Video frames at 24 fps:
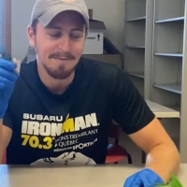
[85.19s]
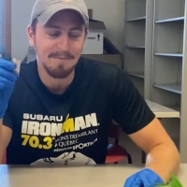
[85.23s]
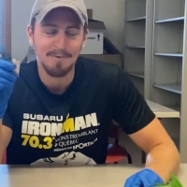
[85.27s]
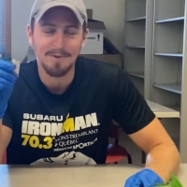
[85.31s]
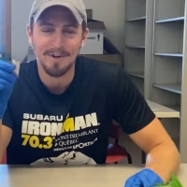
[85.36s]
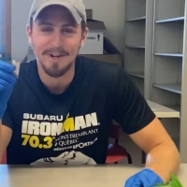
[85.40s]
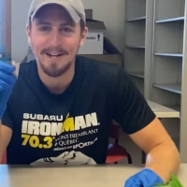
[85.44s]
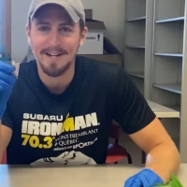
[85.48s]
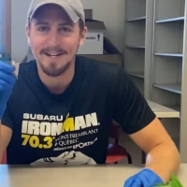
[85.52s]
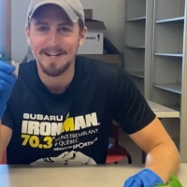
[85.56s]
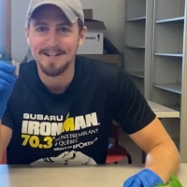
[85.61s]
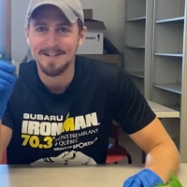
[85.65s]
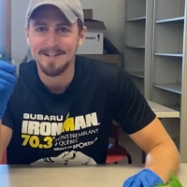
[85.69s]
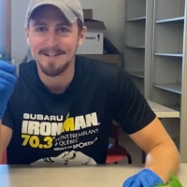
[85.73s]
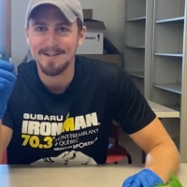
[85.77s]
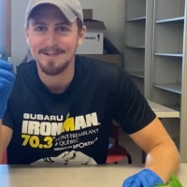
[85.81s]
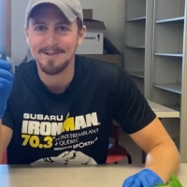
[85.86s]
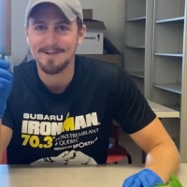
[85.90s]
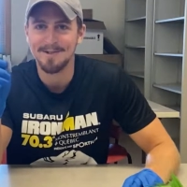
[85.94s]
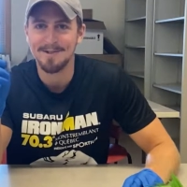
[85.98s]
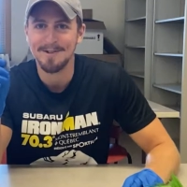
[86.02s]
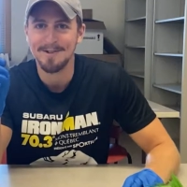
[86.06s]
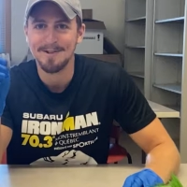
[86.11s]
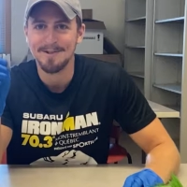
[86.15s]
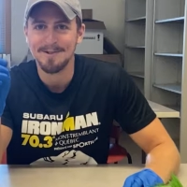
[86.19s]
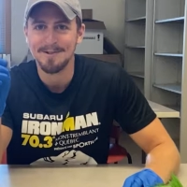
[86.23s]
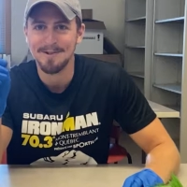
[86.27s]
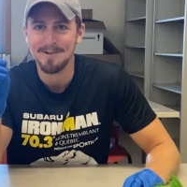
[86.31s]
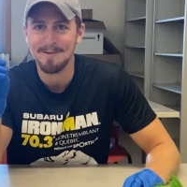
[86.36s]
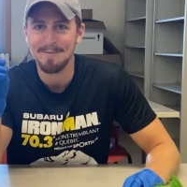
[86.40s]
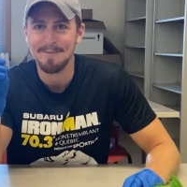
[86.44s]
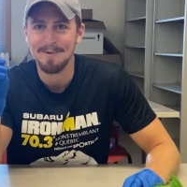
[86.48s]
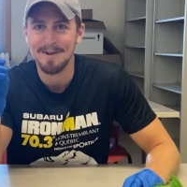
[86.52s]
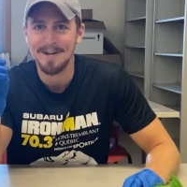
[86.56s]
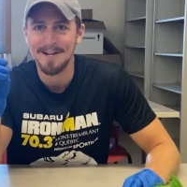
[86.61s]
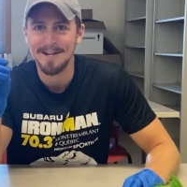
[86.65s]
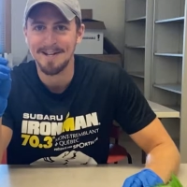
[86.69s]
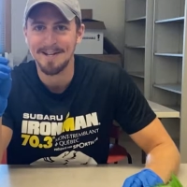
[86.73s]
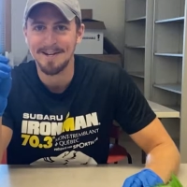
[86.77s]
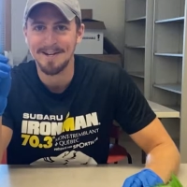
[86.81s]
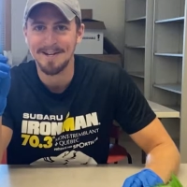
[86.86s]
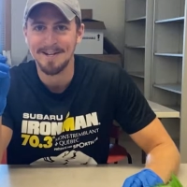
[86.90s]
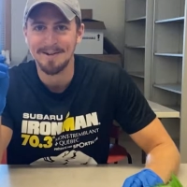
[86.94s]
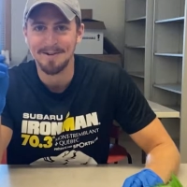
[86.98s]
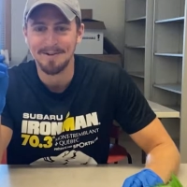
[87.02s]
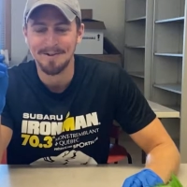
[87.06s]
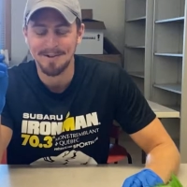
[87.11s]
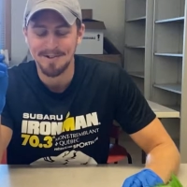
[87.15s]
bringing it into the plant at
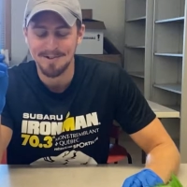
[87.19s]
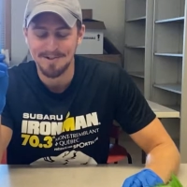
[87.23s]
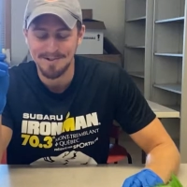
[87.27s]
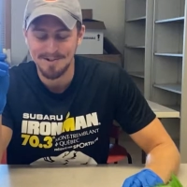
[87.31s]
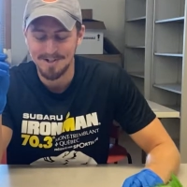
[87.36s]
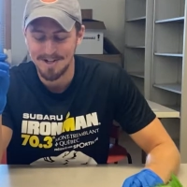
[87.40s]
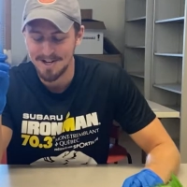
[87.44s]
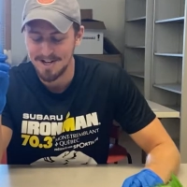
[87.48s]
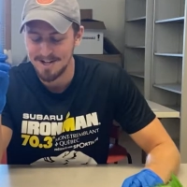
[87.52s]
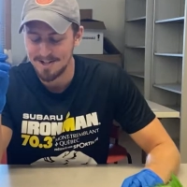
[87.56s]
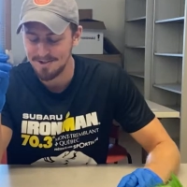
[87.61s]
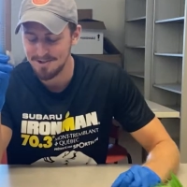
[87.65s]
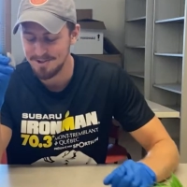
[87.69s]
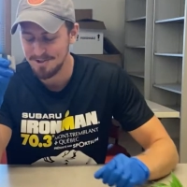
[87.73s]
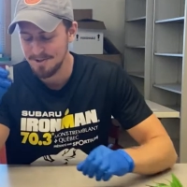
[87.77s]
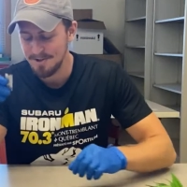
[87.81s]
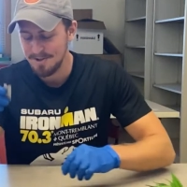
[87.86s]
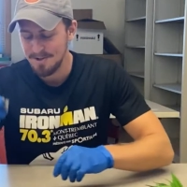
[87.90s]
any early stage.